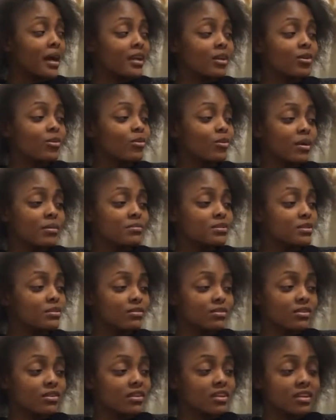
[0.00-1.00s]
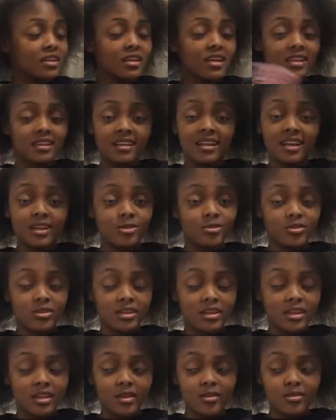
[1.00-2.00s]
I don't know why I'm still talking. I like
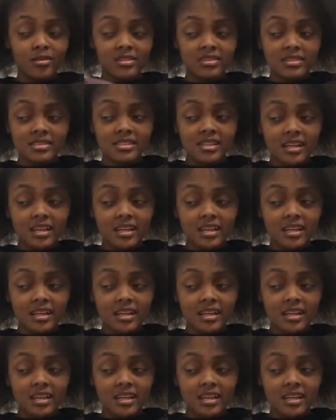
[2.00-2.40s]
talking a lot.